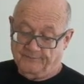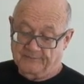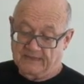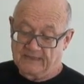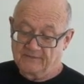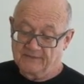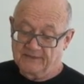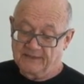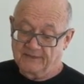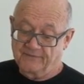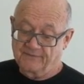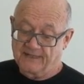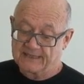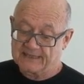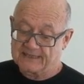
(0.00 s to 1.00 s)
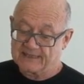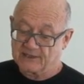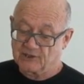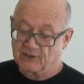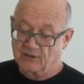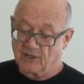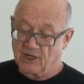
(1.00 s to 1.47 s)
even an event
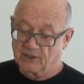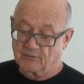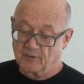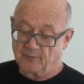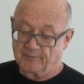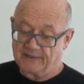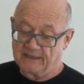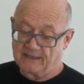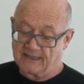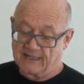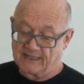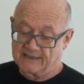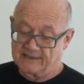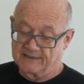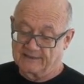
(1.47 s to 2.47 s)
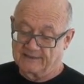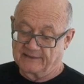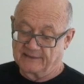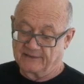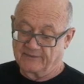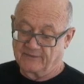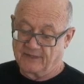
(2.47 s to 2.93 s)
such an automobile accident
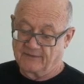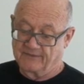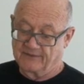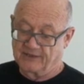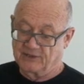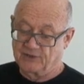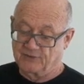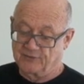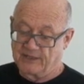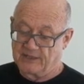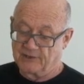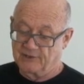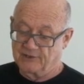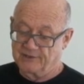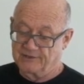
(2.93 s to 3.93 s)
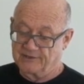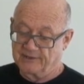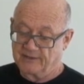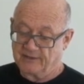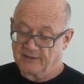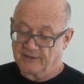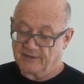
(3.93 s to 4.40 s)
involving strangers,
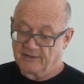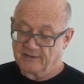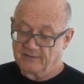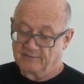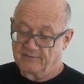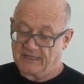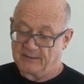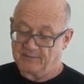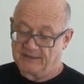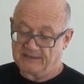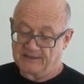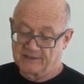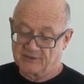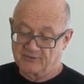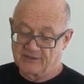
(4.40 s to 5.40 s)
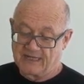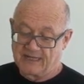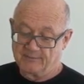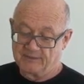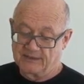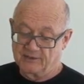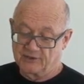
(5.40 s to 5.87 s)
may be
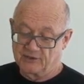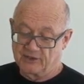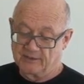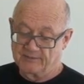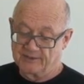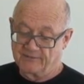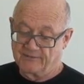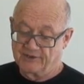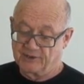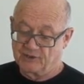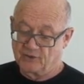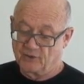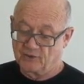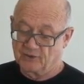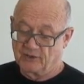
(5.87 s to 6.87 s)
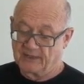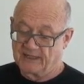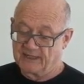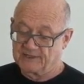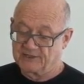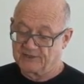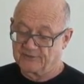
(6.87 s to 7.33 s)
described in terms of the social
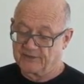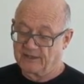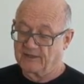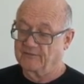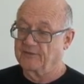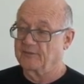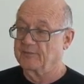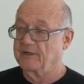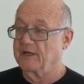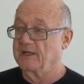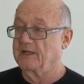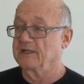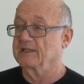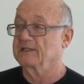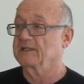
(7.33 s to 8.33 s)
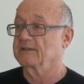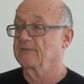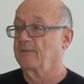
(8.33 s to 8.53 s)
history of the parties.